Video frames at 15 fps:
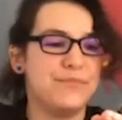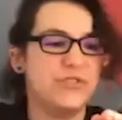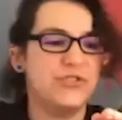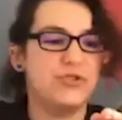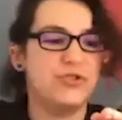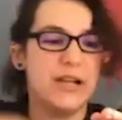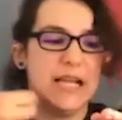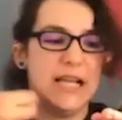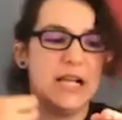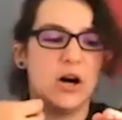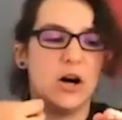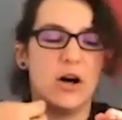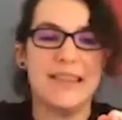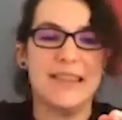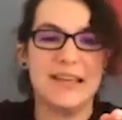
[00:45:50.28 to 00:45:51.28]
drink
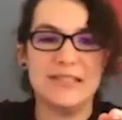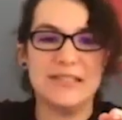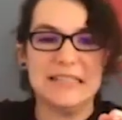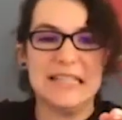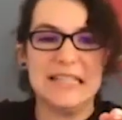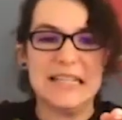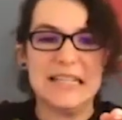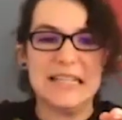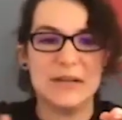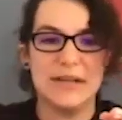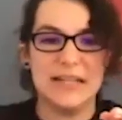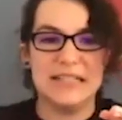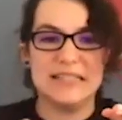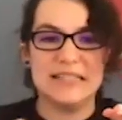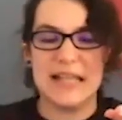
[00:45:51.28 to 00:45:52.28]
all those
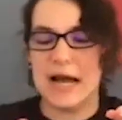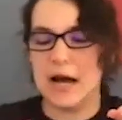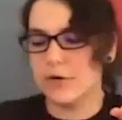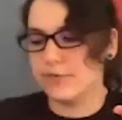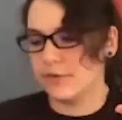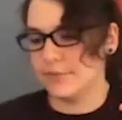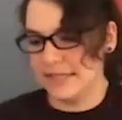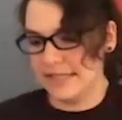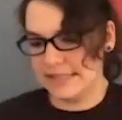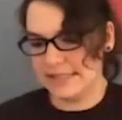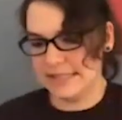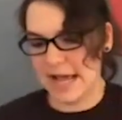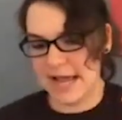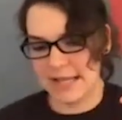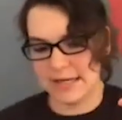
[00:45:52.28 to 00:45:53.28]
liquids out from
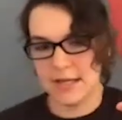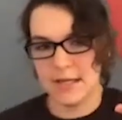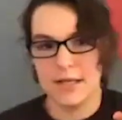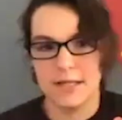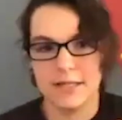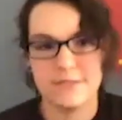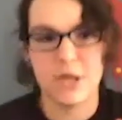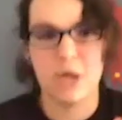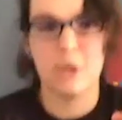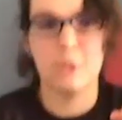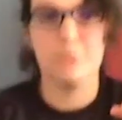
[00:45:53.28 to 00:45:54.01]
inside. So